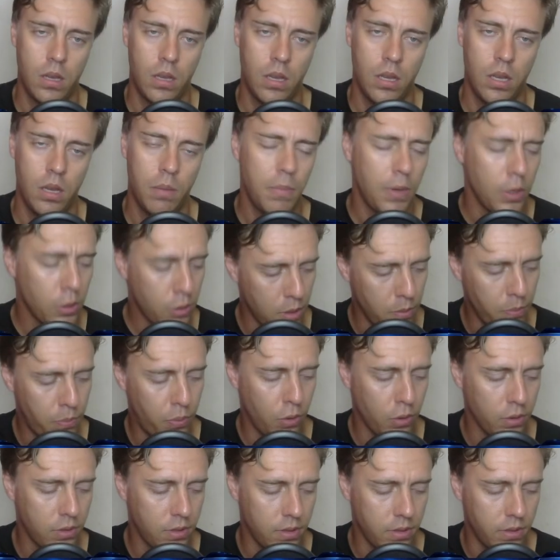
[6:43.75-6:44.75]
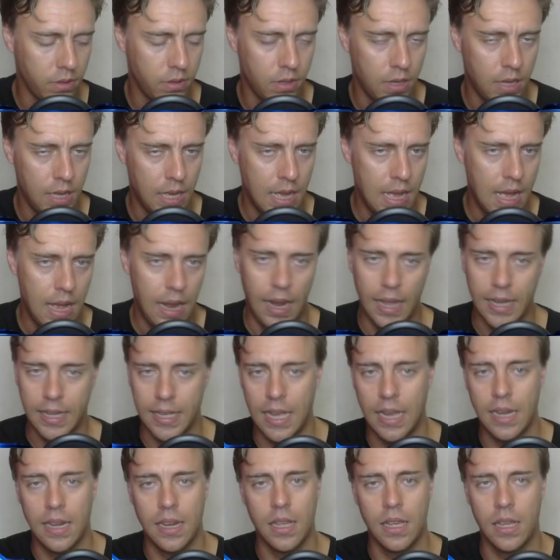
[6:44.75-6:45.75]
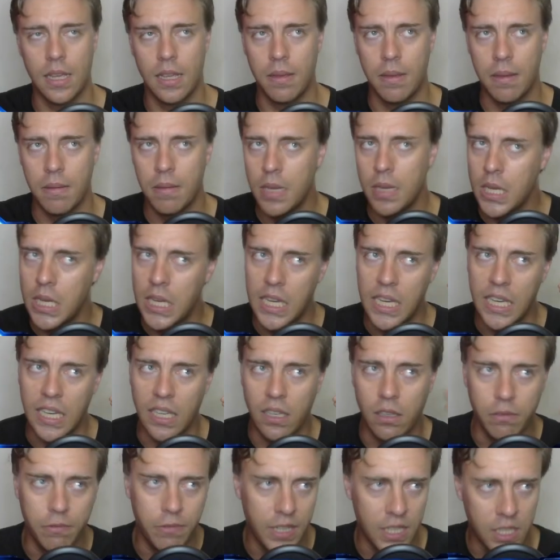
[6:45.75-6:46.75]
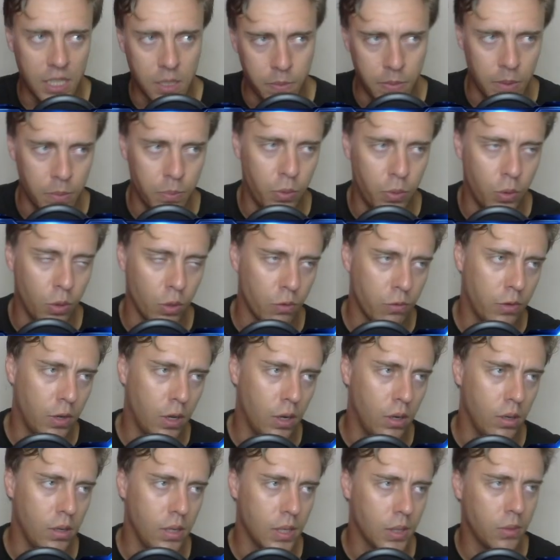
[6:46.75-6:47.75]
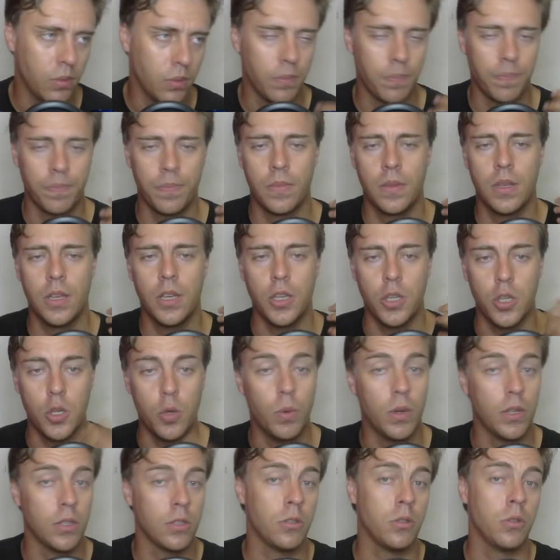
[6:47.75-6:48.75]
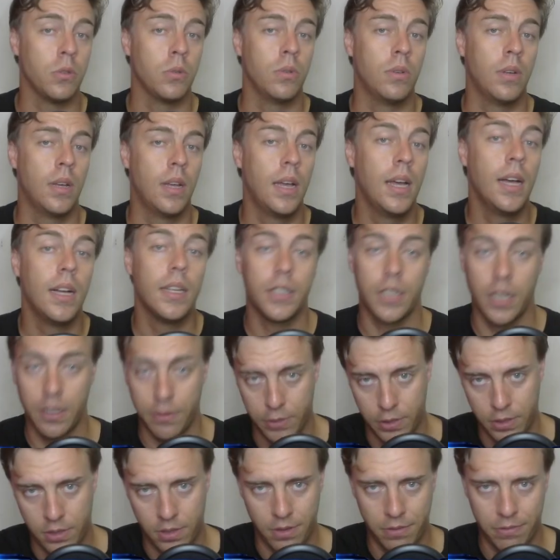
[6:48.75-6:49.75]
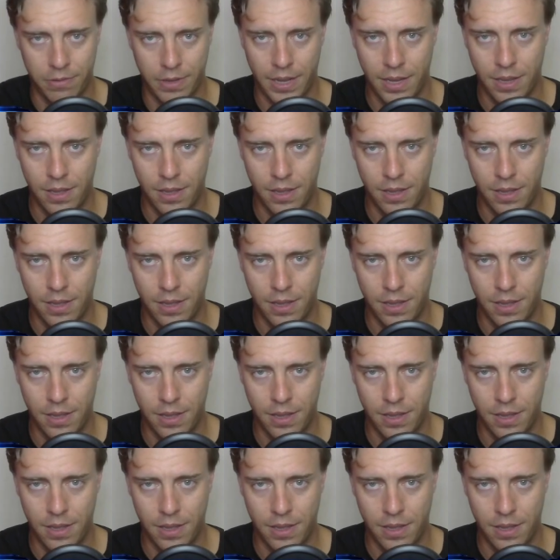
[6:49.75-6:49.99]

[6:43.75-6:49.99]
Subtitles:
Most important, like any investment portfolio, you want to diversify.